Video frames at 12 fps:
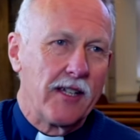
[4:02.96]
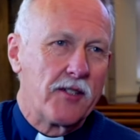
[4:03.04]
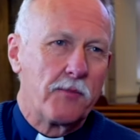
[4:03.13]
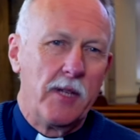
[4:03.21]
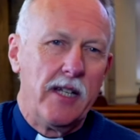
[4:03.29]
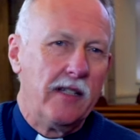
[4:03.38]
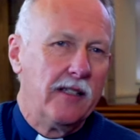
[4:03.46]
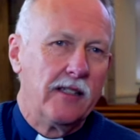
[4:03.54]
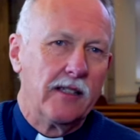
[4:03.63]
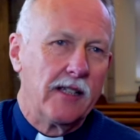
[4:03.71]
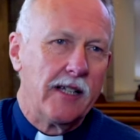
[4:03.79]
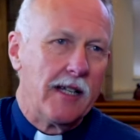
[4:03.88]
has
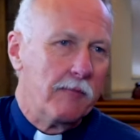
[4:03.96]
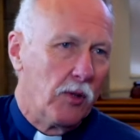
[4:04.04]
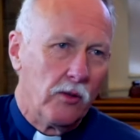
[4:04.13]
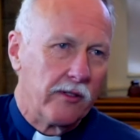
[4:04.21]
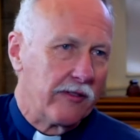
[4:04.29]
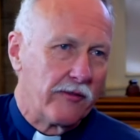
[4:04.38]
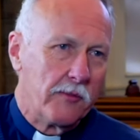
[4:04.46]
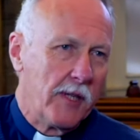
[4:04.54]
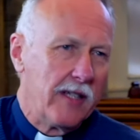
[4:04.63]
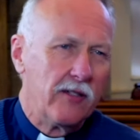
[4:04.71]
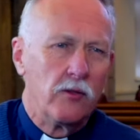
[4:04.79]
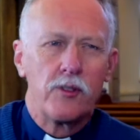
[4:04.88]
been important for
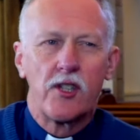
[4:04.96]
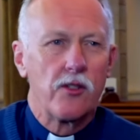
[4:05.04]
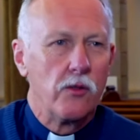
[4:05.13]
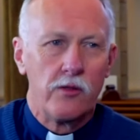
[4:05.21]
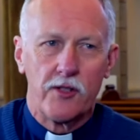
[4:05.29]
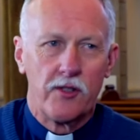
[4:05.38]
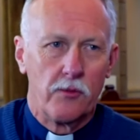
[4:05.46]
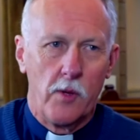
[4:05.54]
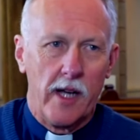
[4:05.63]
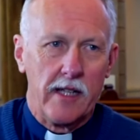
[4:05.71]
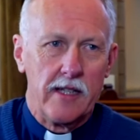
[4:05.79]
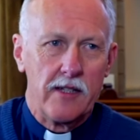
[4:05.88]
me in all sorts of
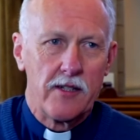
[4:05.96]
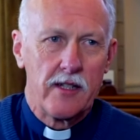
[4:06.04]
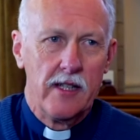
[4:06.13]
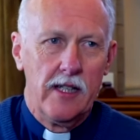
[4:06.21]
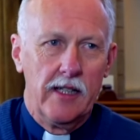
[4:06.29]
ways.